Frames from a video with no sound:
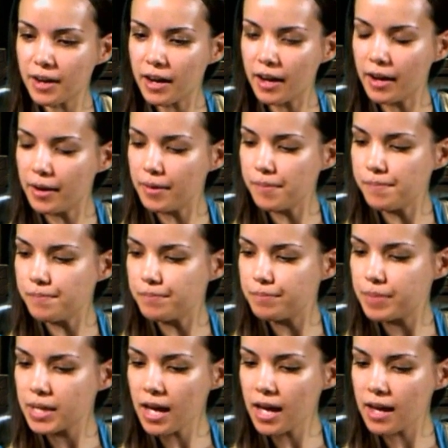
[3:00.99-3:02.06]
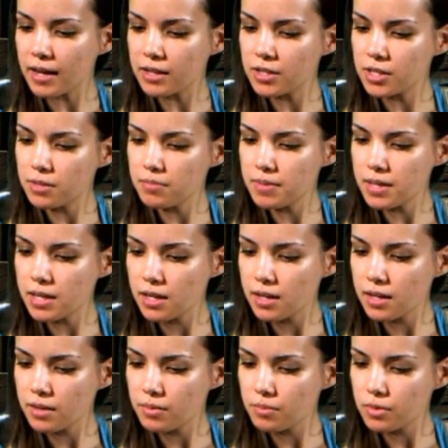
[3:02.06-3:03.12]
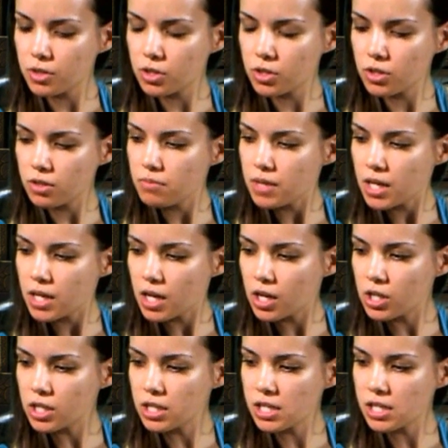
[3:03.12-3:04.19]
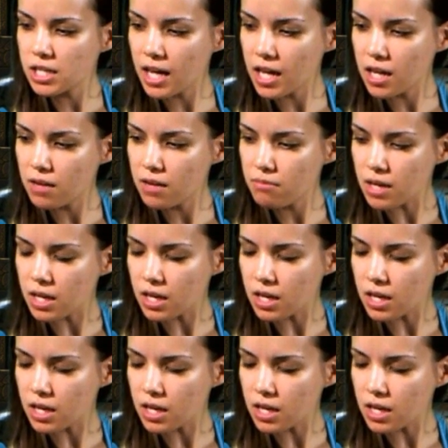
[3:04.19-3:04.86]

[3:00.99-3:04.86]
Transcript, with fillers: Um, but yeah, it should be should be a good game